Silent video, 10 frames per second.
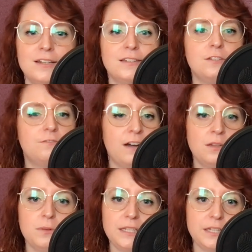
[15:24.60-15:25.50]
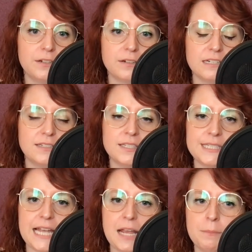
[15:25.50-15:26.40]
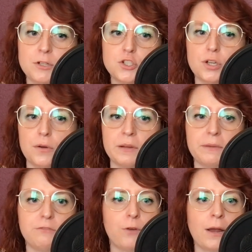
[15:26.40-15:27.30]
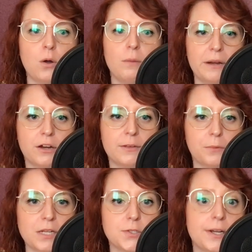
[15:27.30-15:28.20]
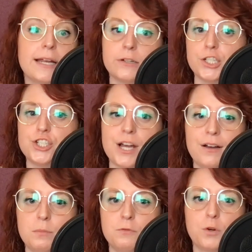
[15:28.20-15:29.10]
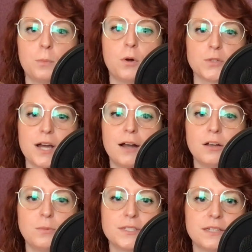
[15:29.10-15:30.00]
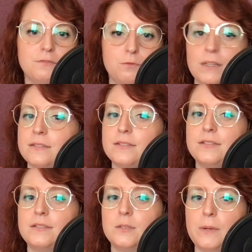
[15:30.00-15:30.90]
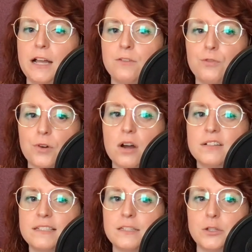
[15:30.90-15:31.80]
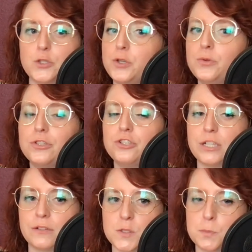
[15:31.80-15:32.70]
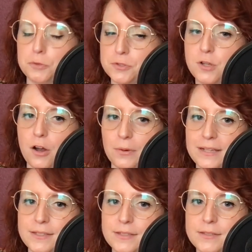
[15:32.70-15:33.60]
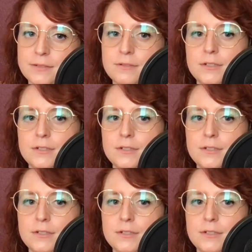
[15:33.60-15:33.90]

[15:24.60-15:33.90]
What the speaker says: The following year, it didn't take much goading by Franco-American racer Harry Schell before Portago was convinced to buy a Ferrari that the two could share in sports car races.